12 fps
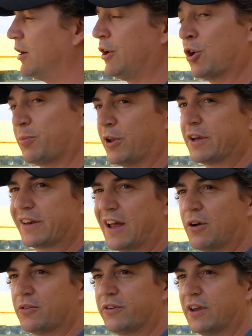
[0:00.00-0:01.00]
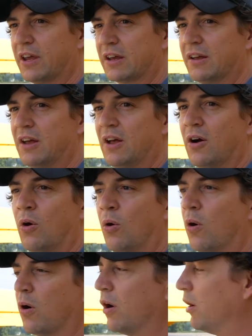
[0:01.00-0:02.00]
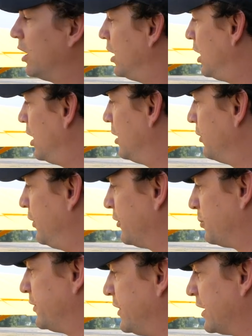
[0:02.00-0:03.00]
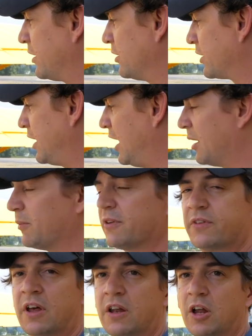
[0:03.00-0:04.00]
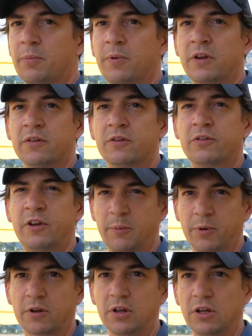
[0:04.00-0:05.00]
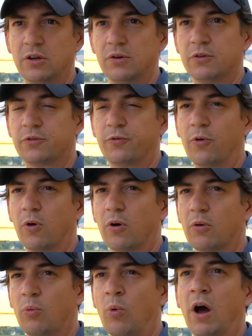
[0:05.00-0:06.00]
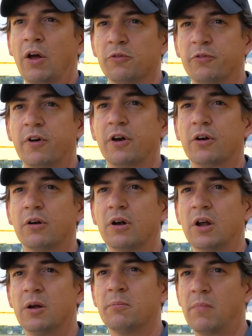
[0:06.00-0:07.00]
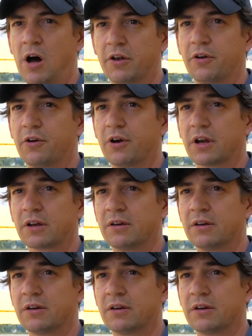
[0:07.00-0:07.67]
airplane counting, or this particular camera setup is typically used for wildfire monitoring.